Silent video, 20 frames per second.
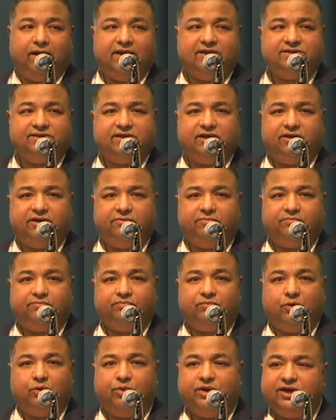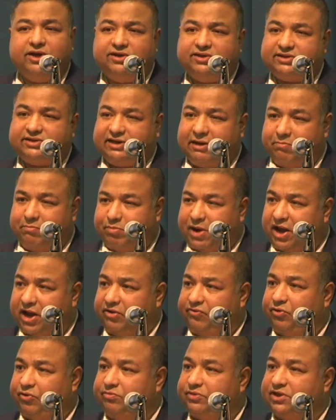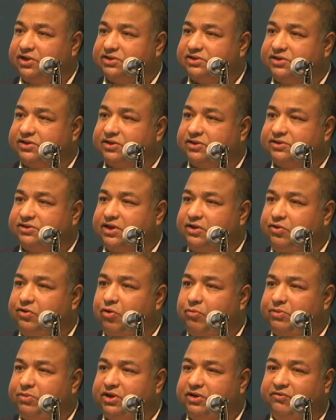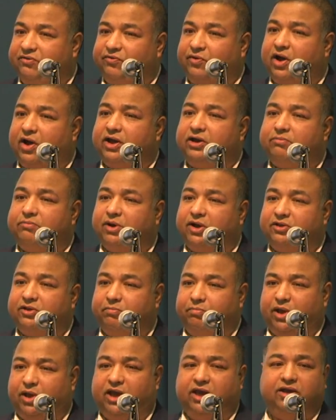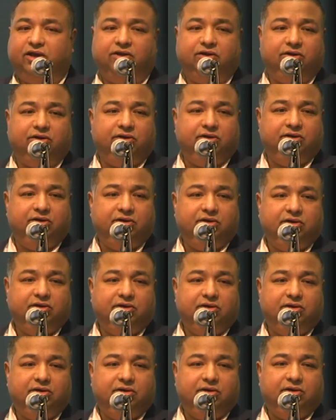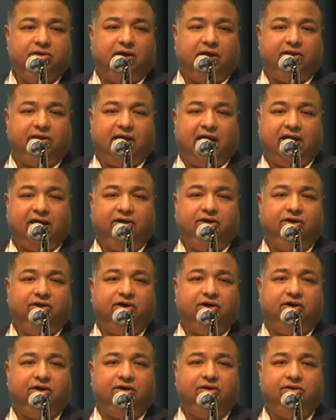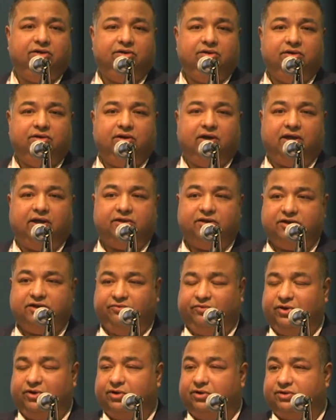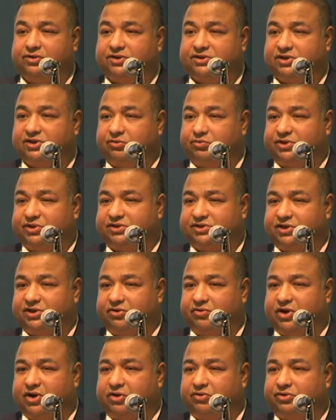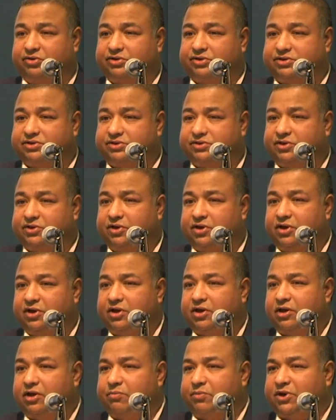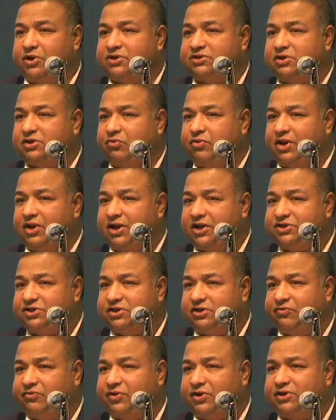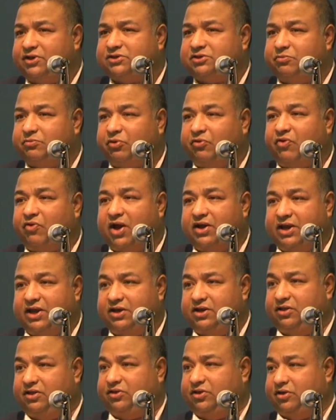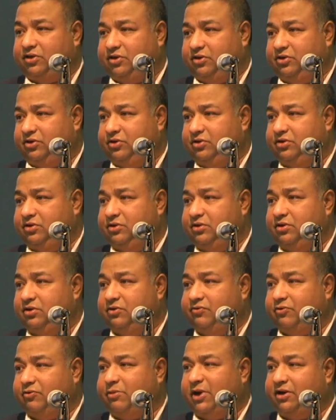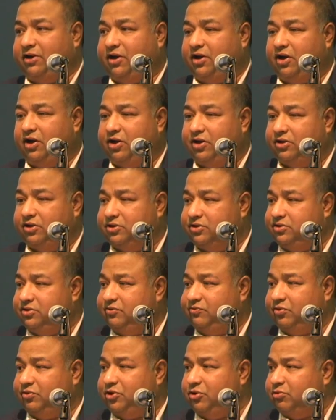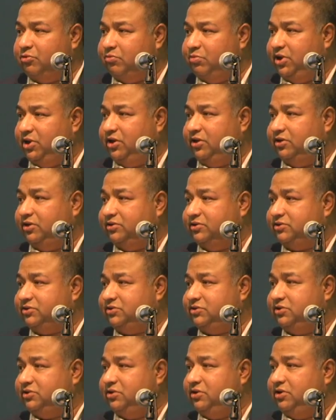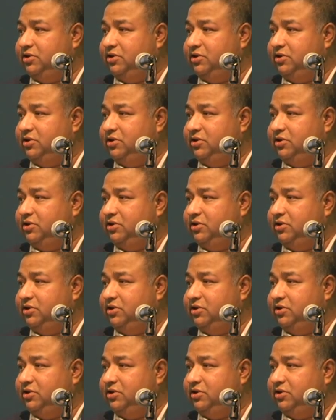is that we need to step back from these things and not be defined by the pain and the anger and the difficulties that we see around us. Because a religion, if it is to provide anything for mankind, for human beings,